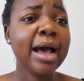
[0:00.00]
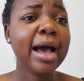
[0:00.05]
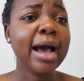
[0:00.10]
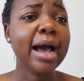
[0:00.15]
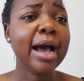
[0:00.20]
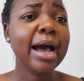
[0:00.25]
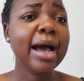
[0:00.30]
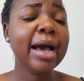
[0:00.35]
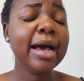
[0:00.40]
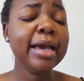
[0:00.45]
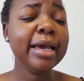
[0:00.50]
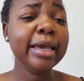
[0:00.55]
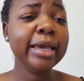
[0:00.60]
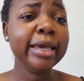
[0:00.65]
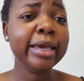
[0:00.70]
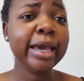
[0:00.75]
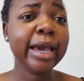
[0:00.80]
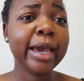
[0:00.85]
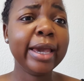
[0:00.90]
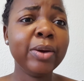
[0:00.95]

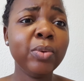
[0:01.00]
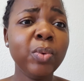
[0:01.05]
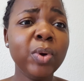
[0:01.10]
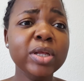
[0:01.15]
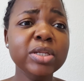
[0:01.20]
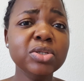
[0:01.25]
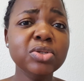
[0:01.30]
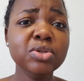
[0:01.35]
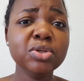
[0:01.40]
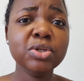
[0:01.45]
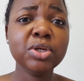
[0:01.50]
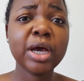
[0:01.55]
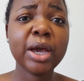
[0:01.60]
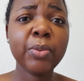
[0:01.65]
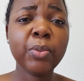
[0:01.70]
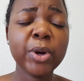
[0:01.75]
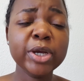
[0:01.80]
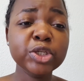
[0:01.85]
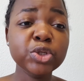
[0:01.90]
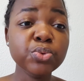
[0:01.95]
I went
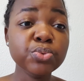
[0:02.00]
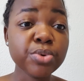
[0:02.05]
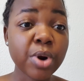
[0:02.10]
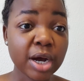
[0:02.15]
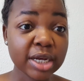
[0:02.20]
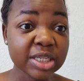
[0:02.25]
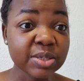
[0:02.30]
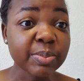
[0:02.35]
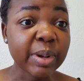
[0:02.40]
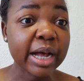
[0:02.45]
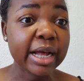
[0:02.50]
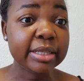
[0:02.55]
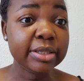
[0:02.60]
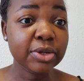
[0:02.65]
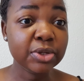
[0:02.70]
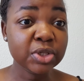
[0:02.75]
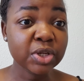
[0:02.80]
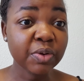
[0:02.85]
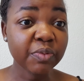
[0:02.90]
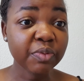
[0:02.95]
to Rossmann.
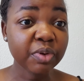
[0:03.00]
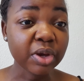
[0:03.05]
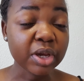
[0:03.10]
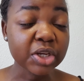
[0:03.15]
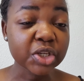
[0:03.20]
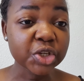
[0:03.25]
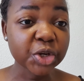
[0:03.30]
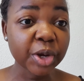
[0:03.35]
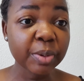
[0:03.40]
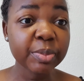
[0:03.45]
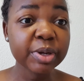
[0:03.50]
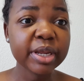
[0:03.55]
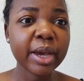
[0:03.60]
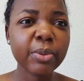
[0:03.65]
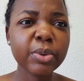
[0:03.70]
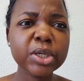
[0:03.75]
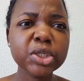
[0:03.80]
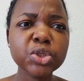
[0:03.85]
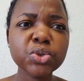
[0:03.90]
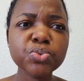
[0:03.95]
Those of you in Germany, I
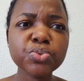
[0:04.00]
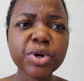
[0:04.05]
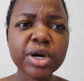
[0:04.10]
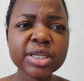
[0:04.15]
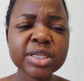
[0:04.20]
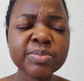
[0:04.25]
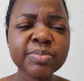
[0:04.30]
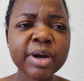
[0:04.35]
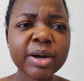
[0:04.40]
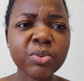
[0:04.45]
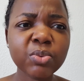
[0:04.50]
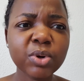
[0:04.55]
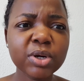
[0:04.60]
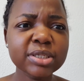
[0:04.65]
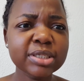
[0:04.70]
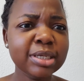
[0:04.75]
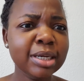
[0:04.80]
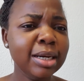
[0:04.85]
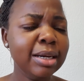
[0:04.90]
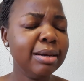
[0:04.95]
went to Rossmann
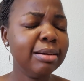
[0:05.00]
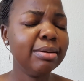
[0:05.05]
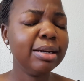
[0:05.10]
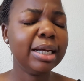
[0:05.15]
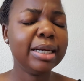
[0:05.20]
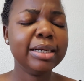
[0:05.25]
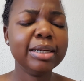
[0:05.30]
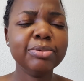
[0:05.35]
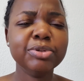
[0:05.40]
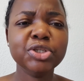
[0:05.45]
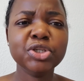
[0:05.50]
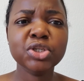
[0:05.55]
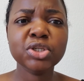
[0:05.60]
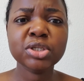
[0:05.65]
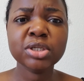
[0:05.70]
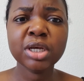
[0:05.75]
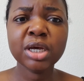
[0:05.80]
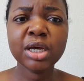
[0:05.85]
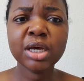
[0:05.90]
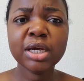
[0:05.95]
one time, and I was
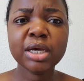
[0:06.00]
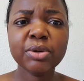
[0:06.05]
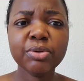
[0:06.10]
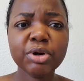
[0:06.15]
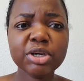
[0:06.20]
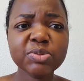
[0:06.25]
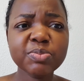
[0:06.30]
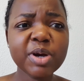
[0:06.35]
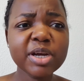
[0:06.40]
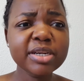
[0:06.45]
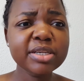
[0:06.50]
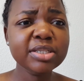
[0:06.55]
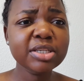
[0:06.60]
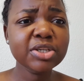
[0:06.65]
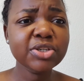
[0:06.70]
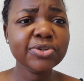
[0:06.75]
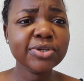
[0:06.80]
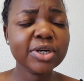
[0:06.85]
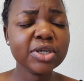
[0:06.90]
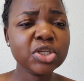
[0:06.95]
just, Rossmann is a
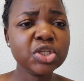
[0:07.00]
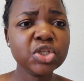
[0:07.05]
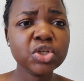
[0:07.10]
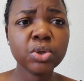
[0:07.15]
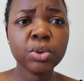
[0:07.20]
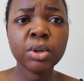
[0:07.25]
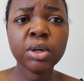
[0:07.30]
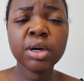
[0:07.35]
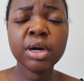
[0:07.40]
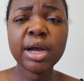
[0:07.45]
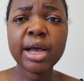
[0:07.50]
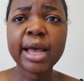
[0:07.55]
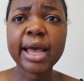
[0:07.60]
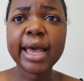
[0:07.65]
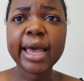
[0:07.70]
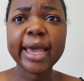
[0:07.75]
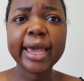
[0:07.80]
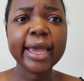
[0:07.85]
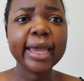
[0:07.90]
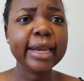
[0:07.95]
drugstore,
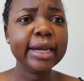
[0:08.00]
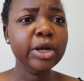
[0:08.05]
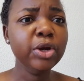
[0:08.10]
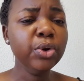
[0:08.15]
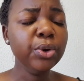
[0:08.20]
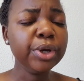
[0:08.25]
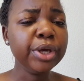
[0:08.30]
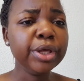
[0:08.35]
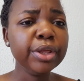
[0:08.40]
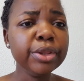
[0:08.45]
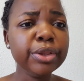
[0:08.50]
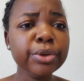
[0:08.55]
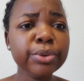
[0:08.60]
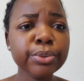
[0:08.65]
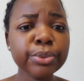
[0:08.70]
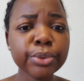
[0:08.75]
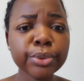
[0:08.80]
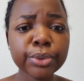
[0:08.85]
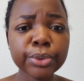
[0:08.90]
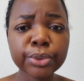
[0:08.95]
and looking
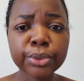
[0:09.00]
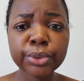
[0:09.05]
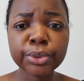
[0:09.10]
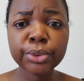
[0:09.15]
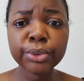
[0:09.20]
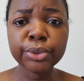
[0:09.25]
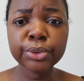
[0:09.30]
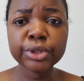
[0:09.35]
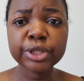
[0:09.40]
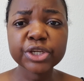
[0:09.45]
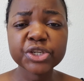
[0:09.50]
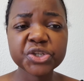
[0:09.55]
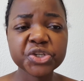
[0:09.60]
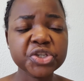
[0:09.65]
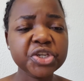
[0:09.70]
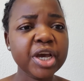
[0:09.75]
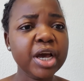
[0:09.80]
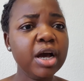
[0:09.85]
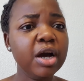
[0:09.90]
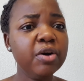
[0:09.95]
through the
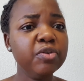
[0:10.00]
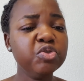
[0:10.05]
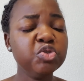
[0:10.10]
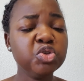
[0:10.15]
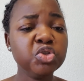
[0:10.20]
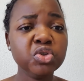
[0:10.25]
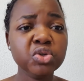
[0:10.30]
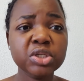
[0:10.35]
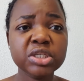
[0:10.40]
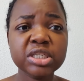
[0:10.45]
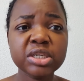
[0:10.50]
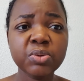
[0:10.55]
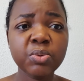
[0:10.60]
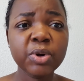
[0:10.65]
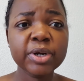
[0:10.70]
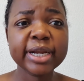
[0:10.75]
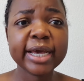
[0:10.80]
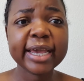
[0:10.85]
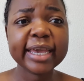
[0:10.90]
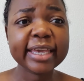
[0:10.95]
shelves to see
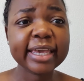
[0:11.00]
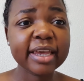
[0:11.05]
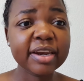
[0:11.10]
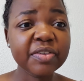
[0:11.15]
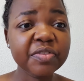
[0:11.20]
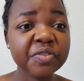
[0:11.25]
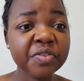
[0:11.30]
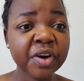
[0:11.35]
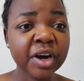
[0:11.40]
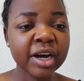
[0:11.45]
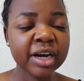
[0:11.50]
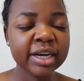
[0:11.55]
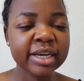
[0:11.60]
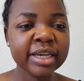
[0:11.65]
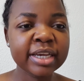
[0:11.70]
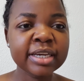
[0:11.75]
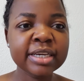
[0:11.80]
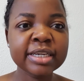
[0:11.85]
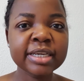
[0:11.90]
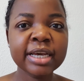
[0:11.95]
what I can
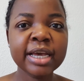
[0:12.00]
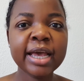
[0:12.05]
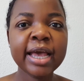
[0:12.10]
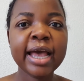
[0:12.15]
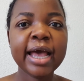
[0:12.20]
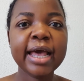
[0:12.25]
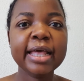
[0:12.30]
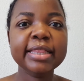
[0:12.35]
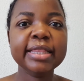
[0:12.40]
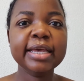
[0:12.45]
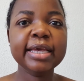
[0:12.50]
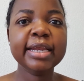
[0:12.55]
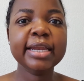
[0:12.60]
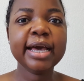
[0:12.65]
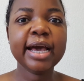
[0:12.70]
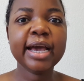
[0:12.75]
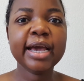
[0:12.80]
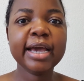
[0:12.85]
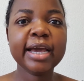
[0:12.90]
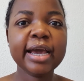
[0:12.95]
find. And then
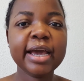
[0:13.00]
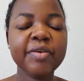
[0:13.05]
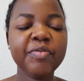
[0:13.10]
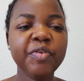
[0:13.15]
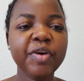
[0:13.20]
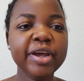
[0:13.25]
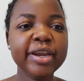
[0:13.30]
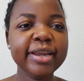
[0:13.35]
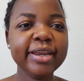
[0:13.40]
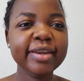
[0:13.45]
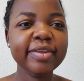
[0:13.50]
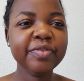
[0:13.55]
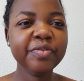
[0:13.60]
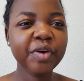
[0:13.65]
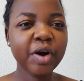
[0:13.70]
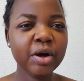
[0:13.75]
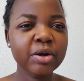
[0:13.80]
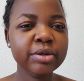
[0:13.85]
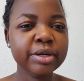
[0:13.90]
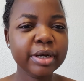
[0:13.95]
I finally
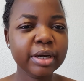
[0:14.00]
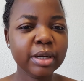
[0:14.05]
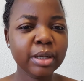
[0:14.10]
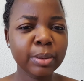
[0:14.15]
found